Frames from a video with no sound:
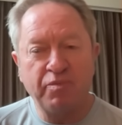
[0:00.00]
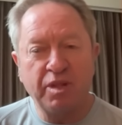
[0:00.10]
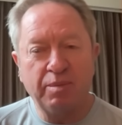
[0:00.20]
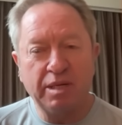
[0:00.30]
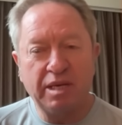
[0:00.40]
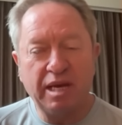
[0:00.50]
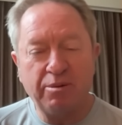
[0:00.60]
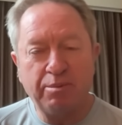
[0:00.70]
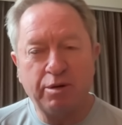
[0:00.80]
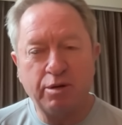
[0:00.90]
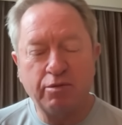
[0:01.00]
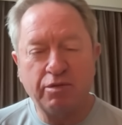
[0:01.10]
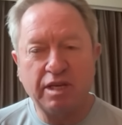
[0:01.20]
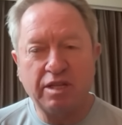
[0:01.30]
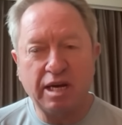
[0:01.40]
but here because of
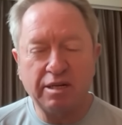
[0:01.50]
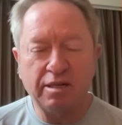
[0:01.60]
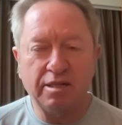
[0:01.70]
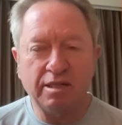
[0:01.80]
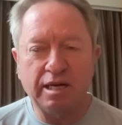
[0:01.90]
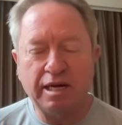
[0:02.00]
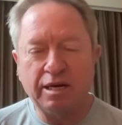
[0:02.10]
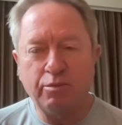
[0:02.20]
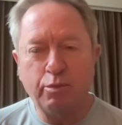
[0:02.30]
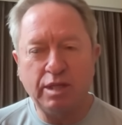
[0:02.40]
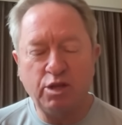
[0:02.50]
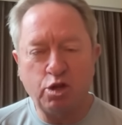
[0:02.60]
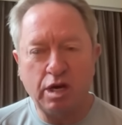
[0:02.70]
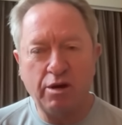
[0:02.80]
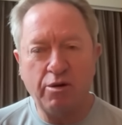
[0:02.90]
the sudden wind
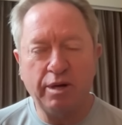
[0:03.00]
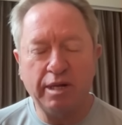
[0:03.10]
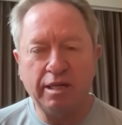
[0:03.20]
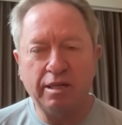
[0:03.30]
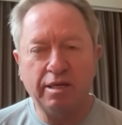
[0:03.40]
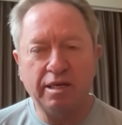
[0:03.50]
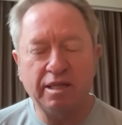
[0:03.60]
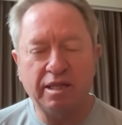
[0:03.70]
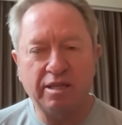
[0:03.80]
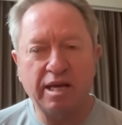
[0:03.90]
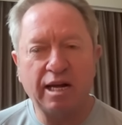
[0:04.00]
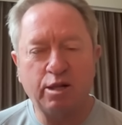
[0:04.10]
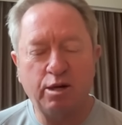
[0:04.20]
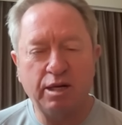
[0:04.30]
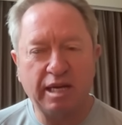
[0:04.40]
shear and the
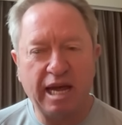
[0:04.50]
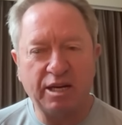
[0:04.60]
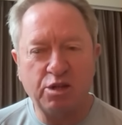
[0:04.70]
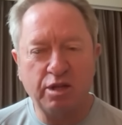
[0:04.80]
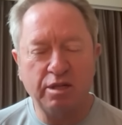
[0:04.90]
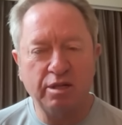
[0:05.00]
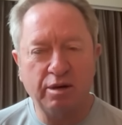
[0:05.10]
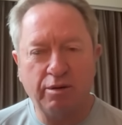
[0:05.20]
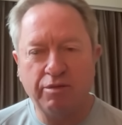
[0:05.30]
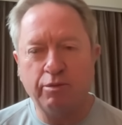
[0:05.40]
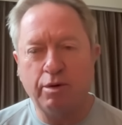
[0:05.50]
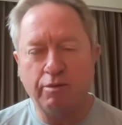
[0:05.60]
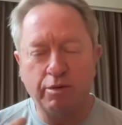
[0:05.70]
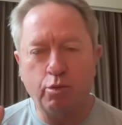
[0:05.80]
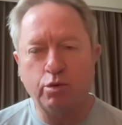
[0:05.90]
cyclonic action of
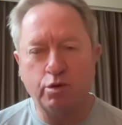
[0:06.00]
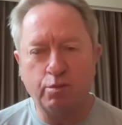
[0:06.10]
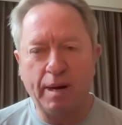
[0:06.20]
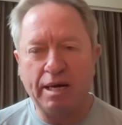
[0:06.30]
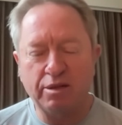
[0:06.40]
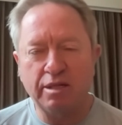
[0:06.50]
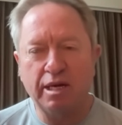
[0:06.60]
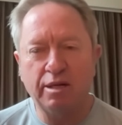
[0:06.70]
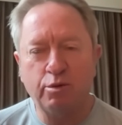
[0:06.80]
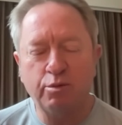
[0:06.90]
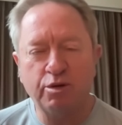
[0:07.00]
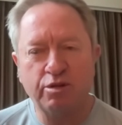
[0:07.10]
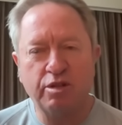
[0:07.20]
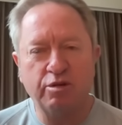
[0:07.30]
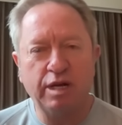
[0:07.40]
the waterspout and almost
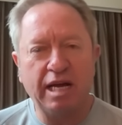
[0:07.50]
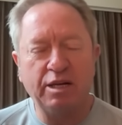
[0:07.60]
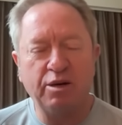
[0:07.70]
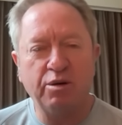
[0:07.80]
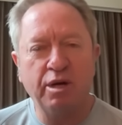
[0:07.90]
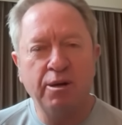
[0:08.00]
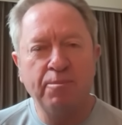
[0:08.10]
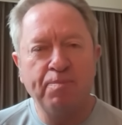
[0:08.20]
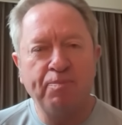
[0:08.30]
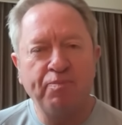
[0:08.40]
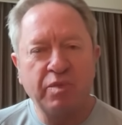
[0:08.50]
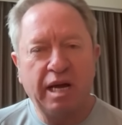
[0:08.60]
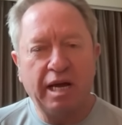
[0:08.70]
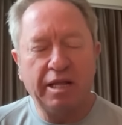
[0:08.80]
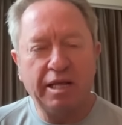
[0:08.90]
a tornado,
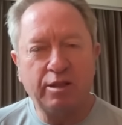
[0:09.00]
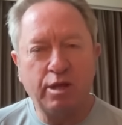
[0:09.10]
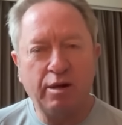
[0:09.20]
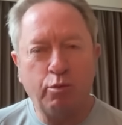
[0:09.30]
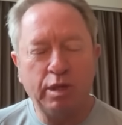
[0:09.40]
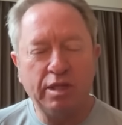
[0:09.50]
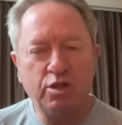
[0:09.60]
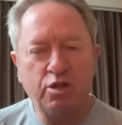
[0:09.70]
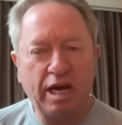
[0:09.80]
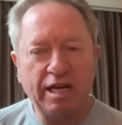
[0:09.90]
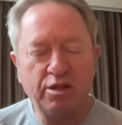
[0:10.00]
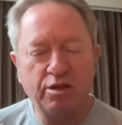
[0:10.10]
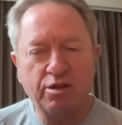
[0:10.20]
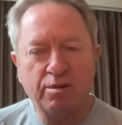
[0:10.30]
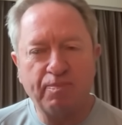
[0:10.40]
that wind
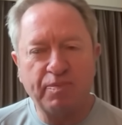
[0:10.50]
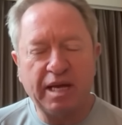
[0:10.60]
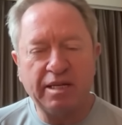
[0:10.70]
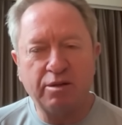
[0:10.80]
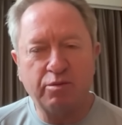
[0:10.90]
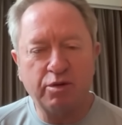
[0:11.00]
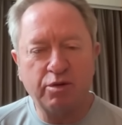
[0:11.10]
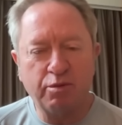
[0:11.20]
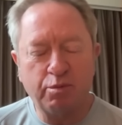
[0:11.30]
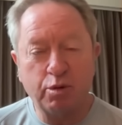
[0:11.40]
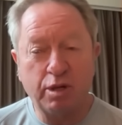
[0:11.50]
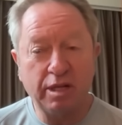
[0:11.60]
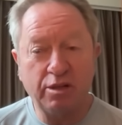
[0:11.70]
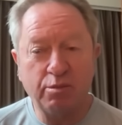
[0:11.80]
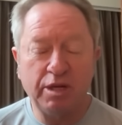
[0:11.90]
changes, and it was
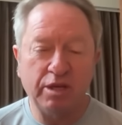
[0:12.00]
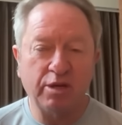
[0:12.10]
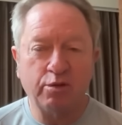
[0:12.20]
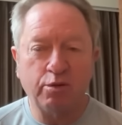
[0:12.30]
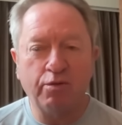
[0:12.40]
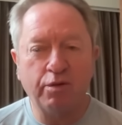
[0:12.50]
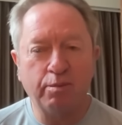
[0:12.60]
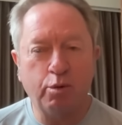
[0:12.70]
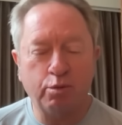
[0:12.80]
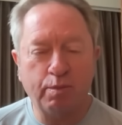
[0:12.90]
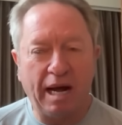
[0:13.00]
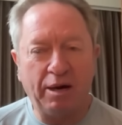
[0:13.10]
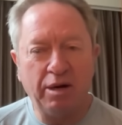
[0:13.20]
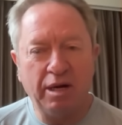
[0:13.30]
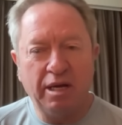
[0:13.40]
reportedly to be just off the port
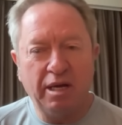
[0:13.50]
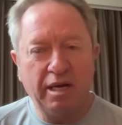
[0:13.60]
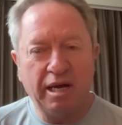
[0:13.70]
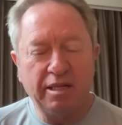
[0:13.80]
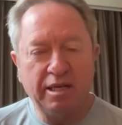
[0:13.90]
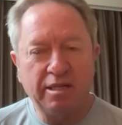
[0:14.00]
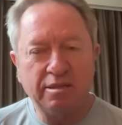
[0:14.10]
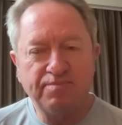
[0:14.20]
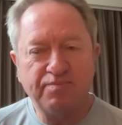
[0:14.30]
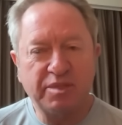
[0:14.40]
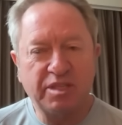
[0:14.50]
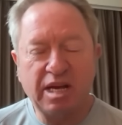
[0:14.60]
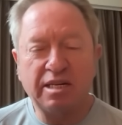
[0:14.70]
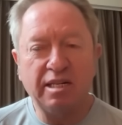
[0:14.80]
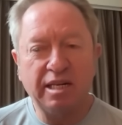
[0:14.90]
bow, And then
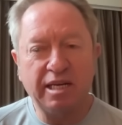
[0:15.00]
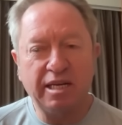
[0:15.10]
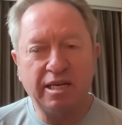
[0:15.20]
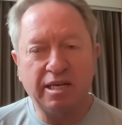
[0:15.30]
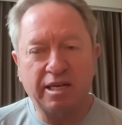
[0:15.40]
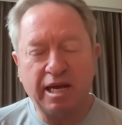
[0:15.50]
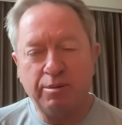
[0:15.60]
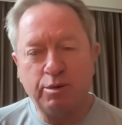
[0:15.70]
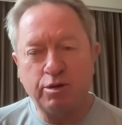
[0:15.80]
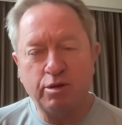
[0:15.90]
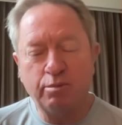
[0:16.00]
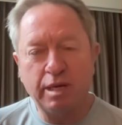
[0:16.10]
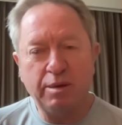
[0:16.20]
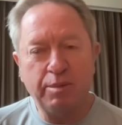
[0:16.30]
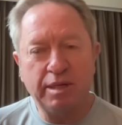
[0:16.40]
suddenly it came onto the
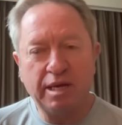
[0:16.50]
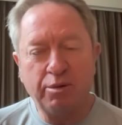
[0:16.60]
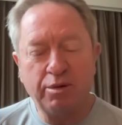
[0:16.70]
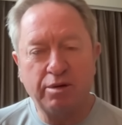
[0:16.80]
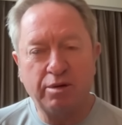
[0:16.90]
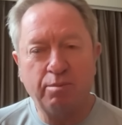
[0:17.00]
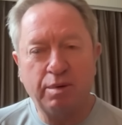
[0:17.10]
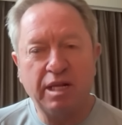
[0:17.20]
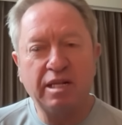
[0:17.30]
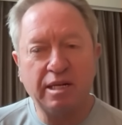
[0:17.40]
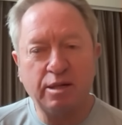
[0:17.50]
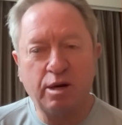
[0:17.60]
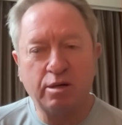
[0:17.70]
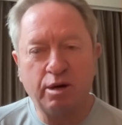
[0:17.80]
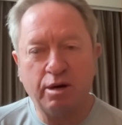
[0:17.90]
beam and they were completely
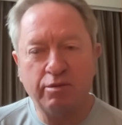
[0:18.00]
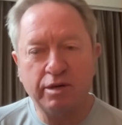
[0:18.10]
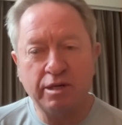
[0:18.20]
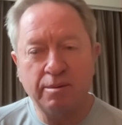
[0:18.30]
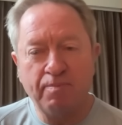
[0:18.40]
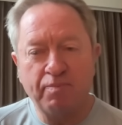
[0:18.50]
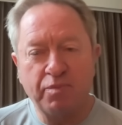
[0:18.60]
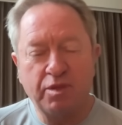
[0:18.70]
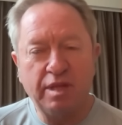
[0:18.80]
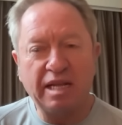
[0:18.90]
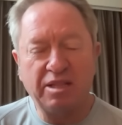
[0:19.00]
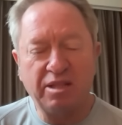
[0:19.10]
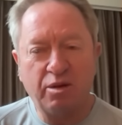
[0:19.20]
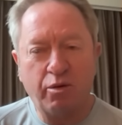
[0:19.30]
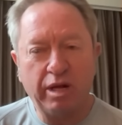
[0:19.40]
knocked over 90
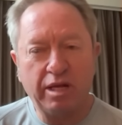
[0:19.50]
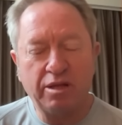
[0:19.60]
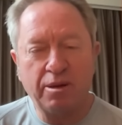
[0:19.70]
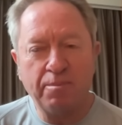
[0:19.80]
degrees.